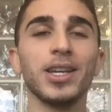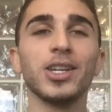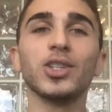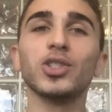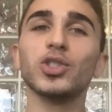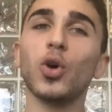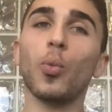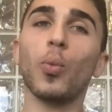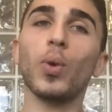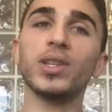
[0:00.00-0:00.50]

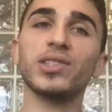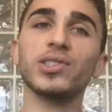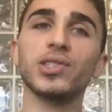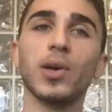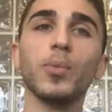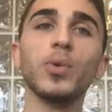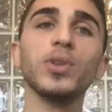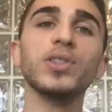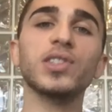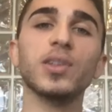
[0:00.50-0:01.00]
So when
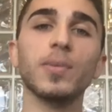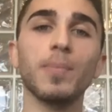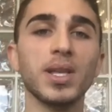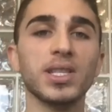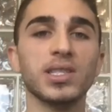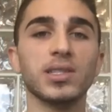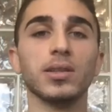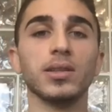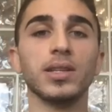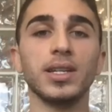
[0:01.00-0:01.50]
someone
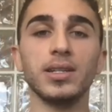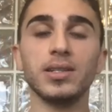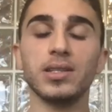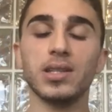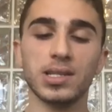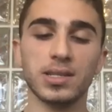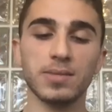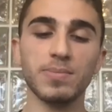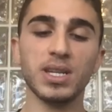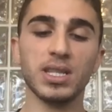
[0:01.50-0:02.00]
submits a lead,
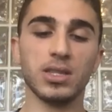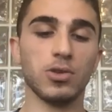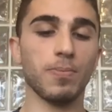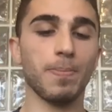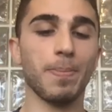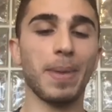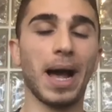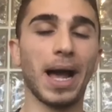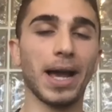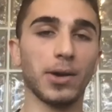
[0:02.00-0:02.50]
doesn't mean they're
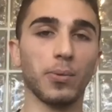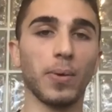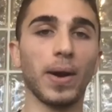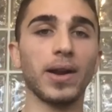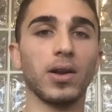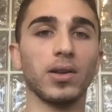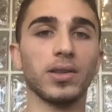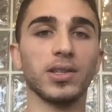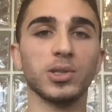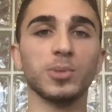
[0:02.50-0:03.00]
buying right
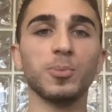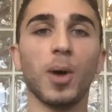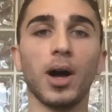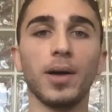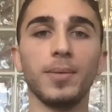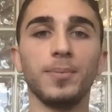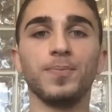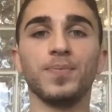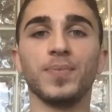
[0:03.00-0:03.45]
on the spot.